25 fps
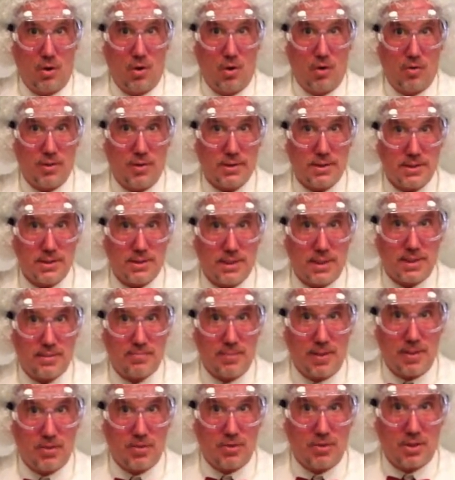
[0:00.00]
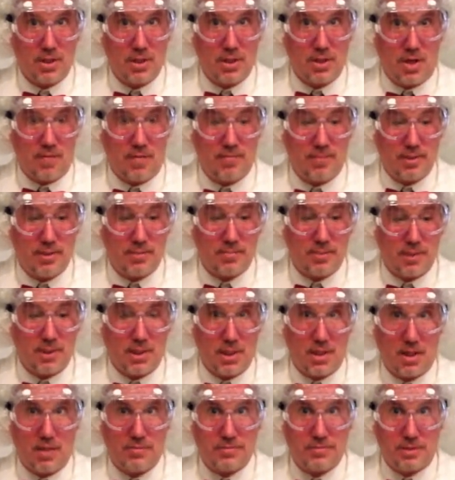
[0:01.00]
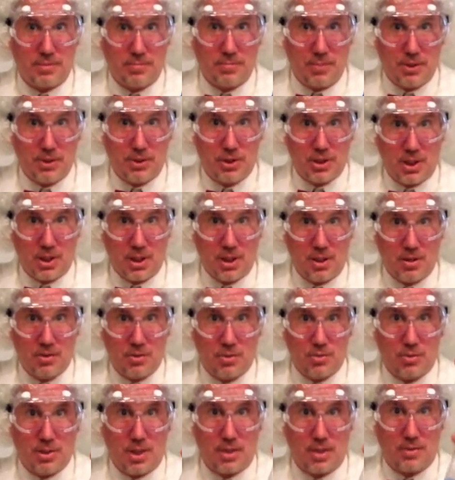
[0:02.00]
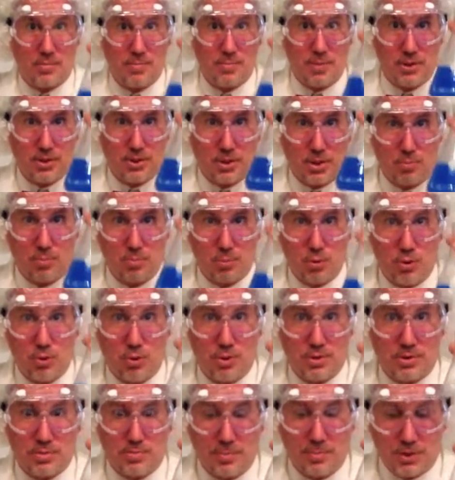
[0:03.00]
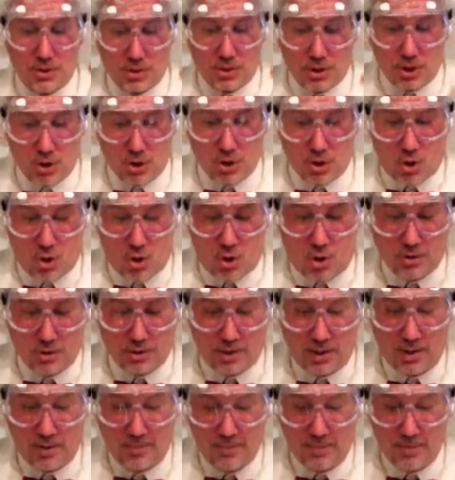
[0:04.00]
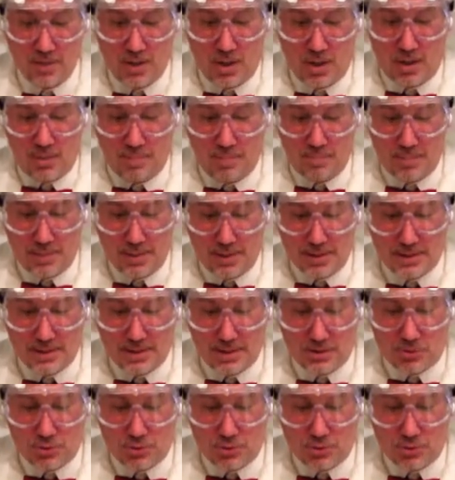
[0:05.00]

What does that make you think of? Makes me think of the Michigan. You take the Michigan blue and the Michigan gold, mix it